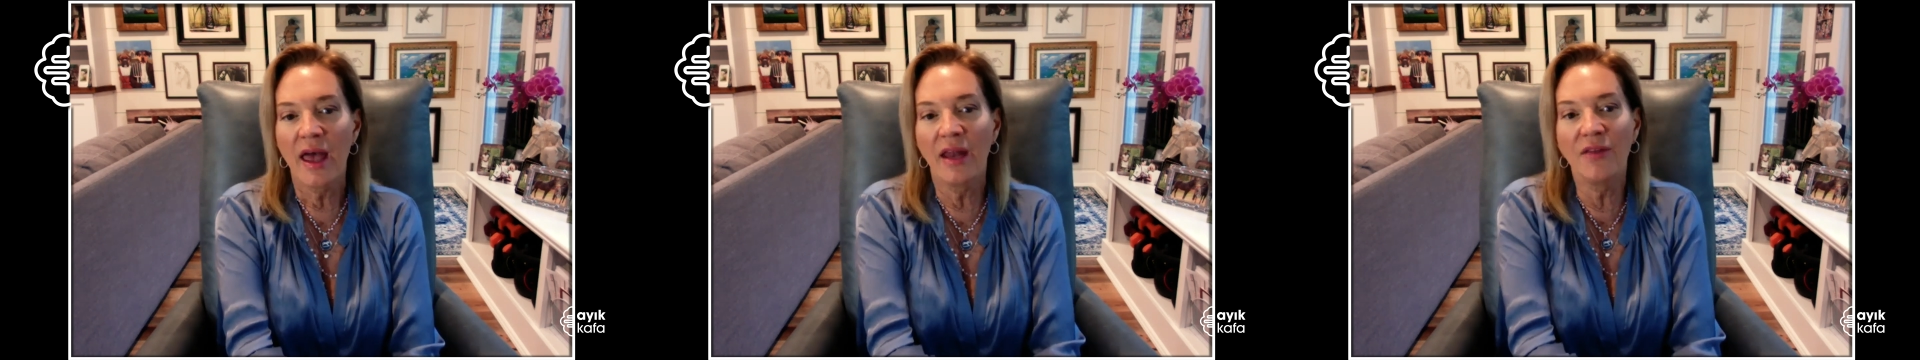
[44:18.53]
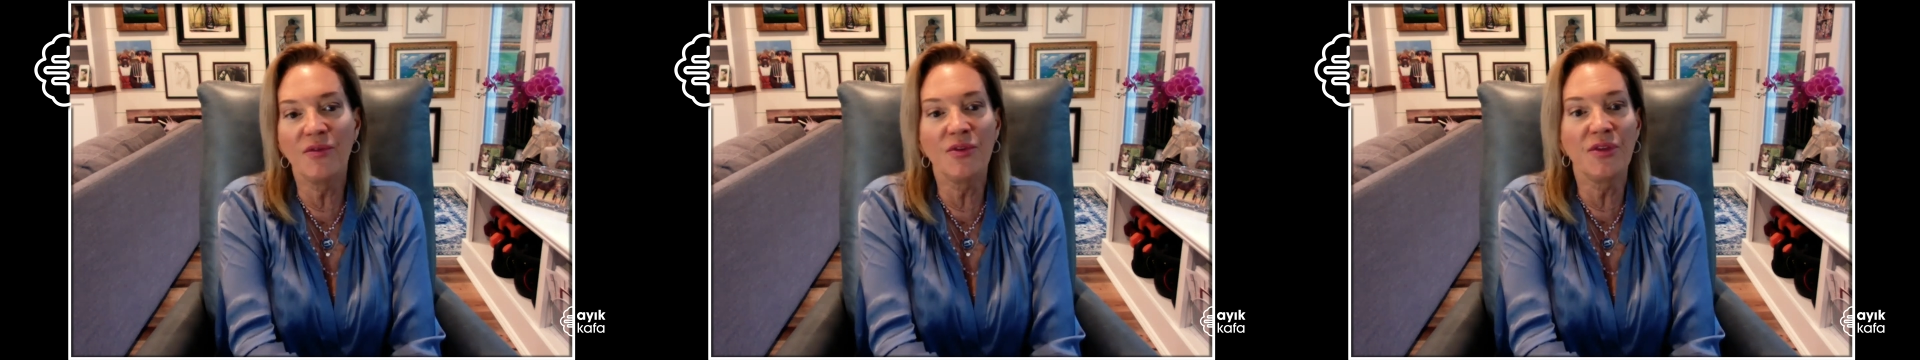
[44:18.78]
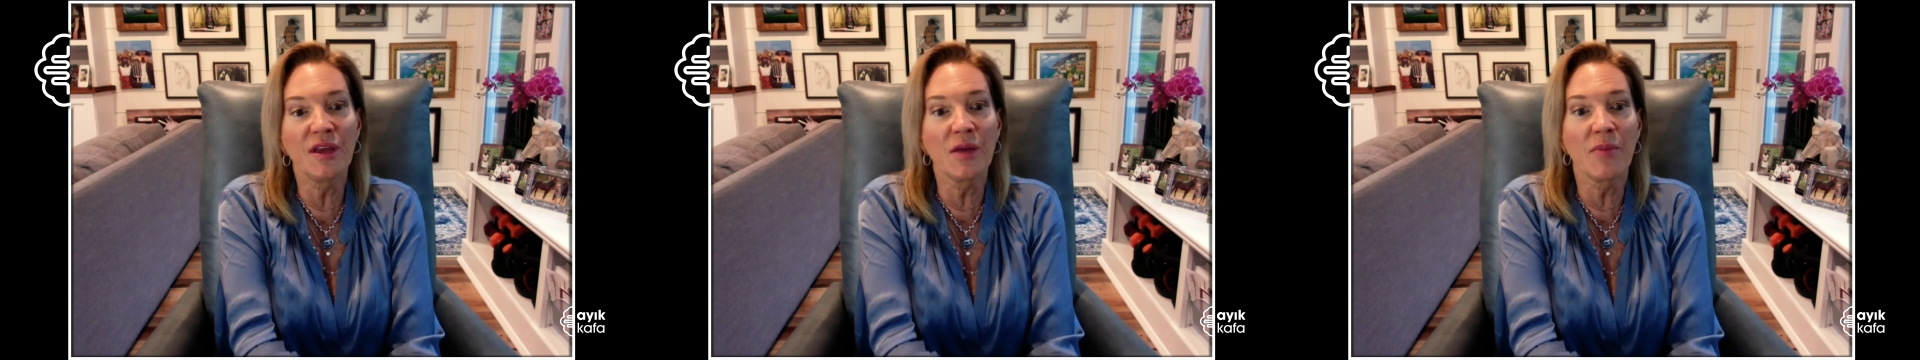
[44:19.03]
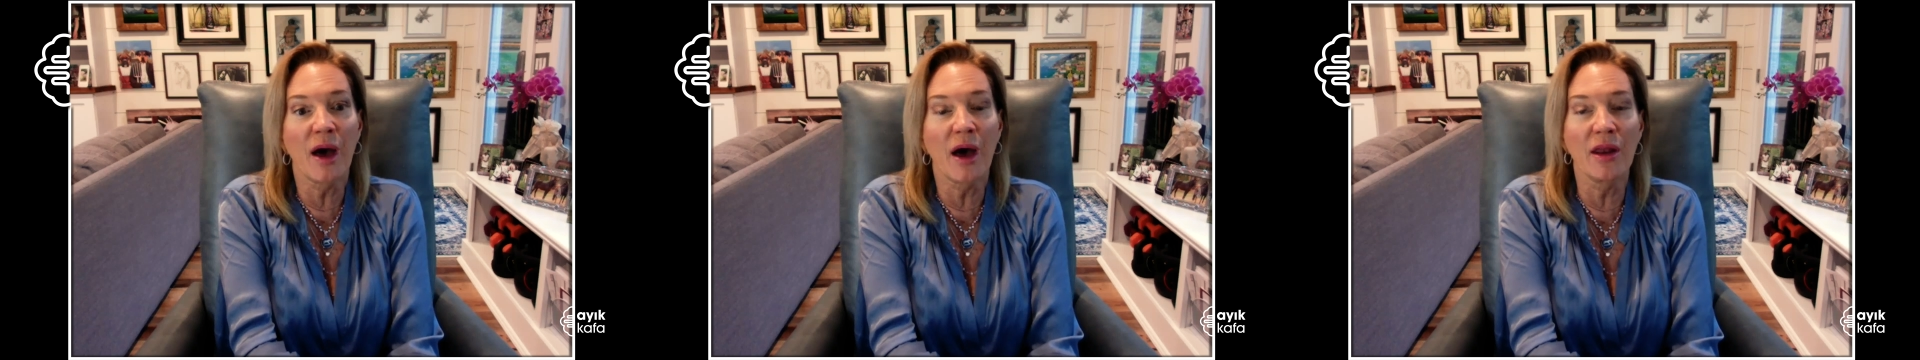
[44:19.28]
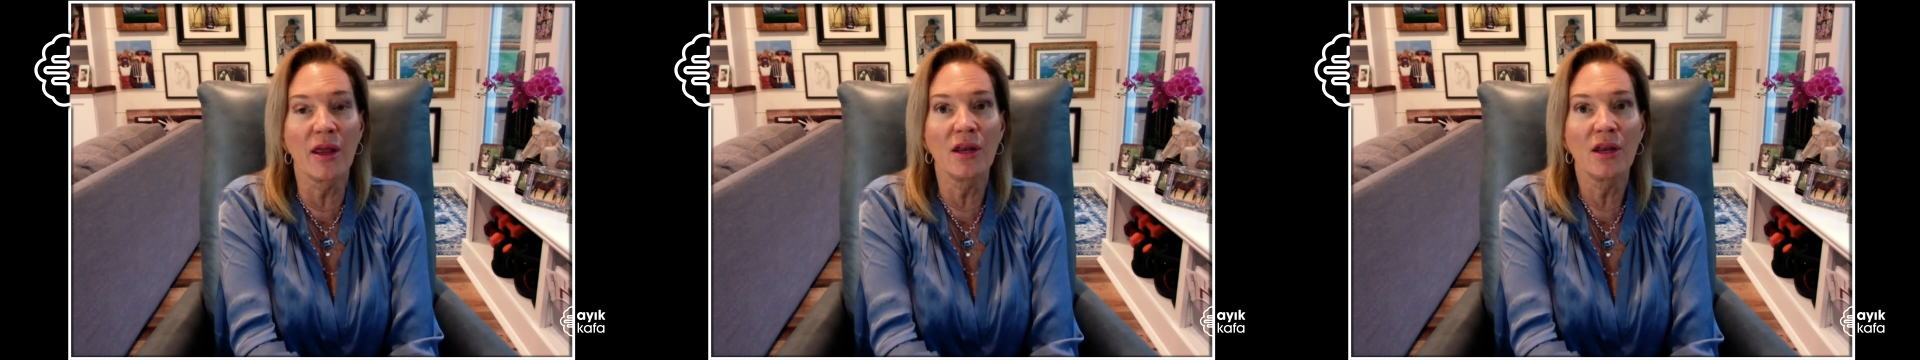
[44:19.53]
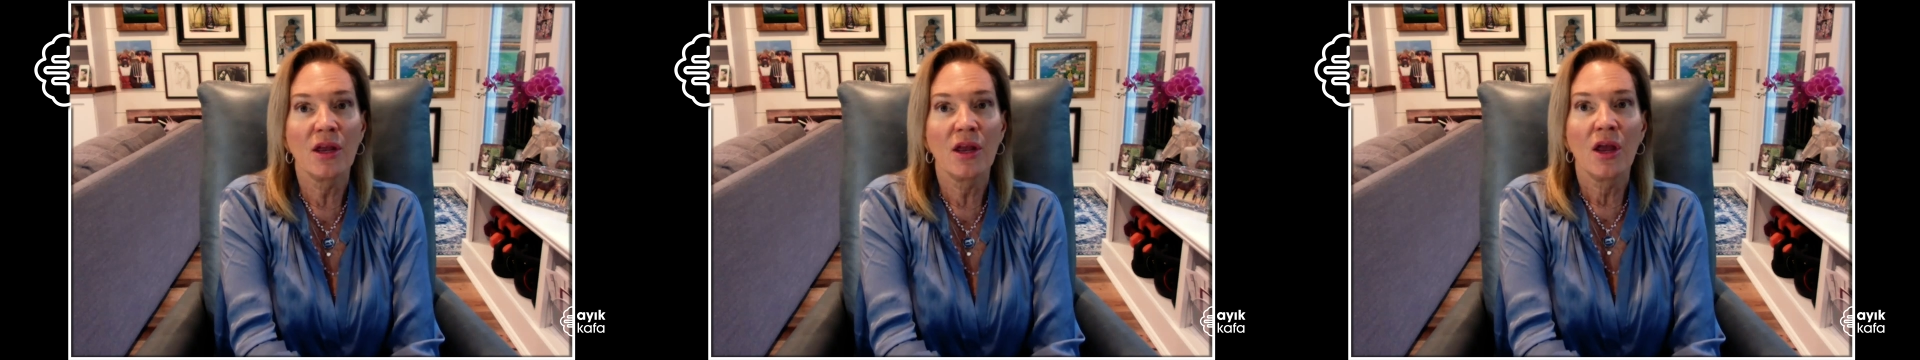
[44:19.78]
And if you think about
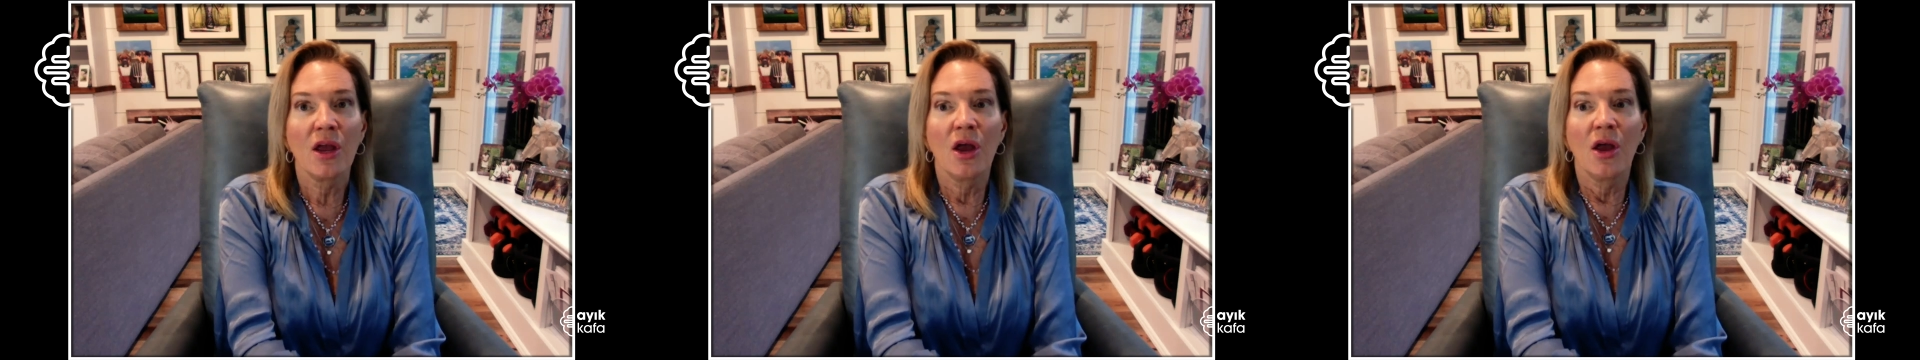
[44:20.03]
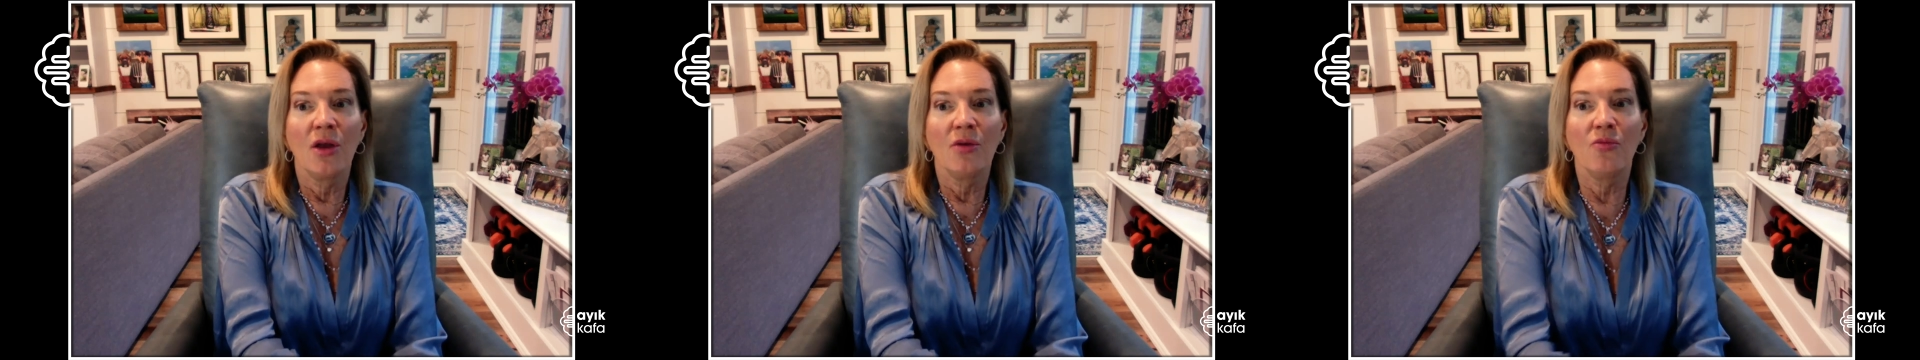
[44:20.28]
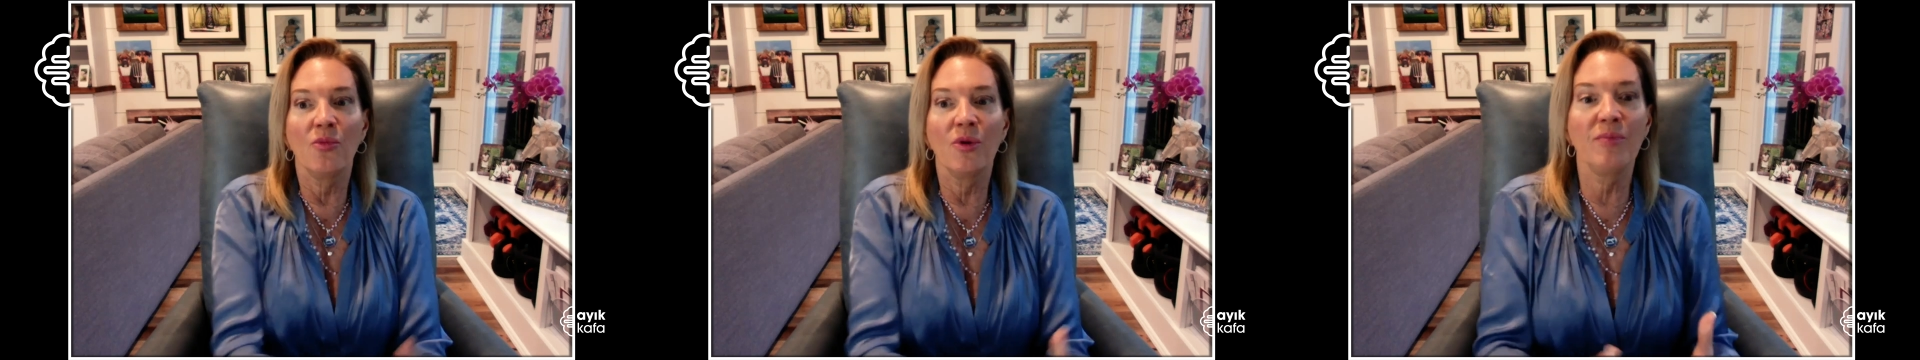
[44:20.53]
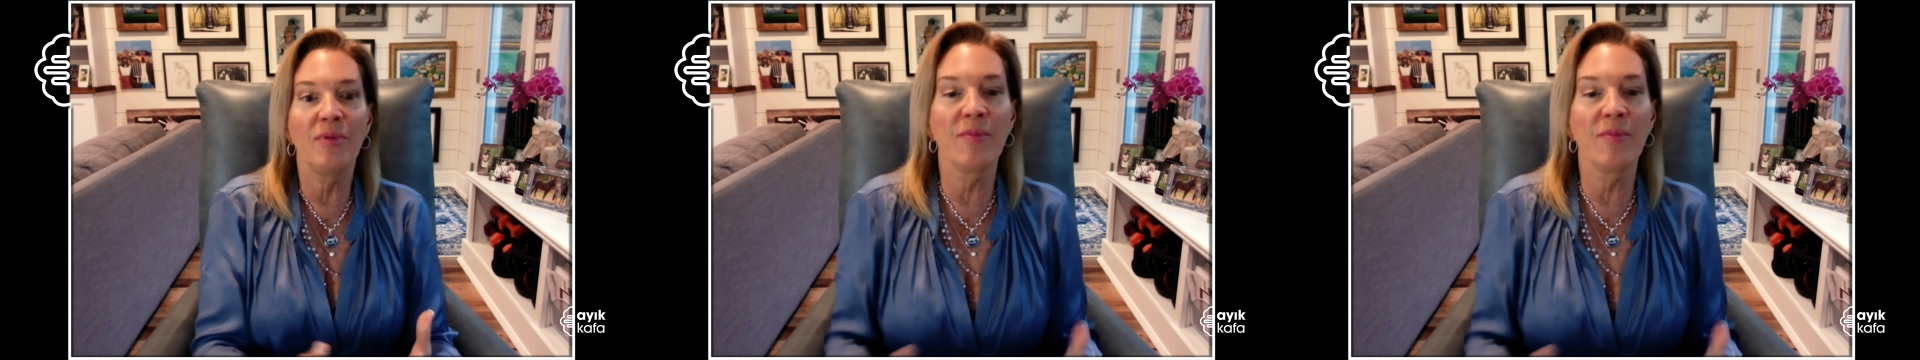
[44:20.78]
it, when